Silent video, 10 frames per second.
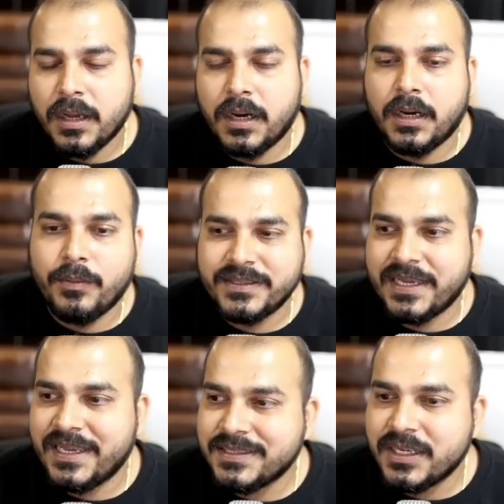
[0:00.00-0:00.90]
uh, once
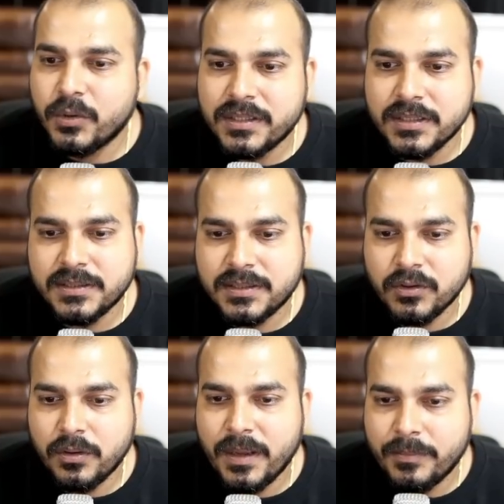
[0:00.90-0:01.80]
I execute
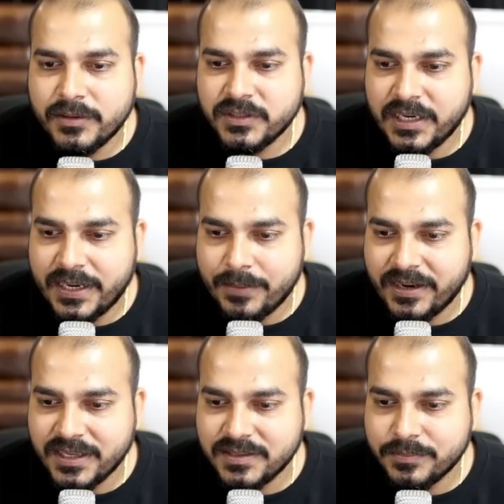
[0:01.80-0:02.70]
this, you'll be able to see that I'm
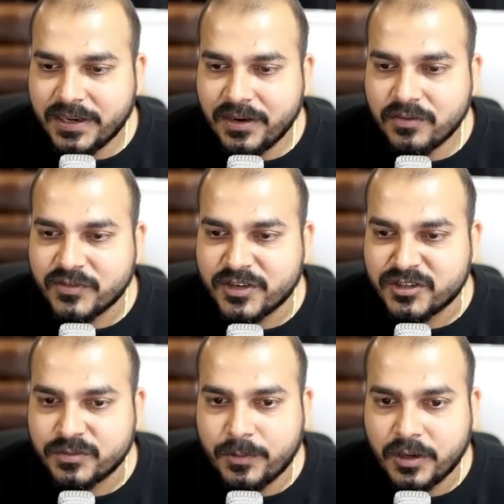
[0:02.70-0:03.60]
getting some kind of
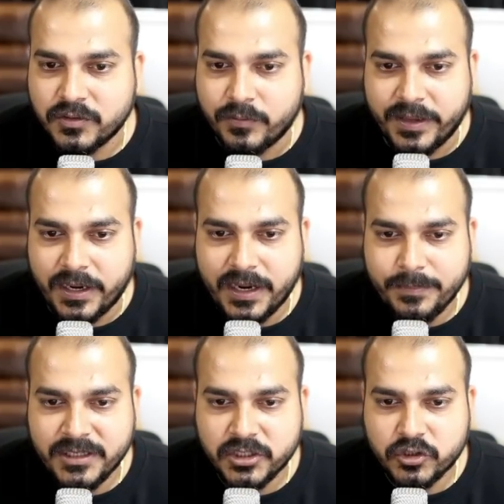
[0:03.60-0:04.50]
response over here.
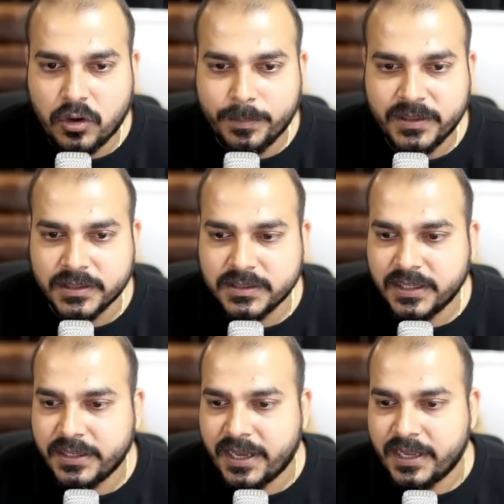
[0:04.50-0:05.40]
Let me just copy
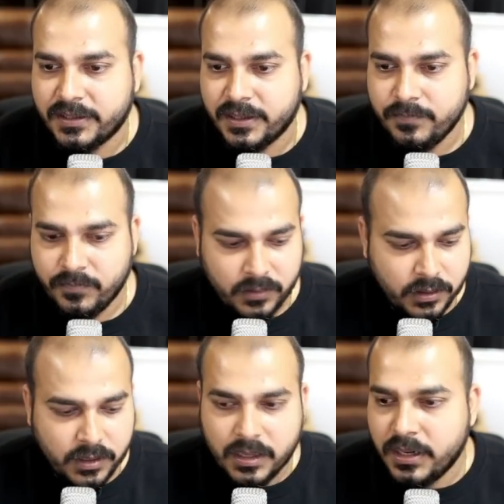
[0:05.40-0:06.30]
this entire thing.
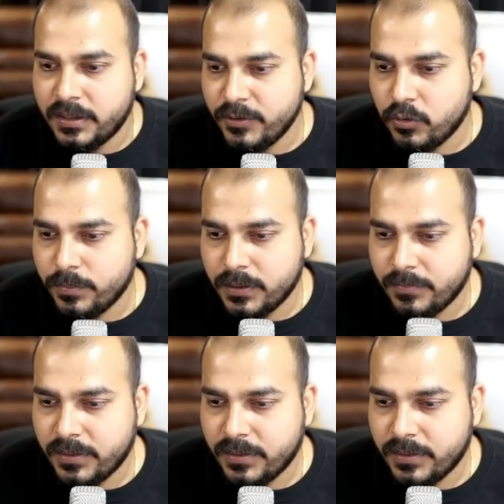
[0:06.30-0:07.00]
Let me open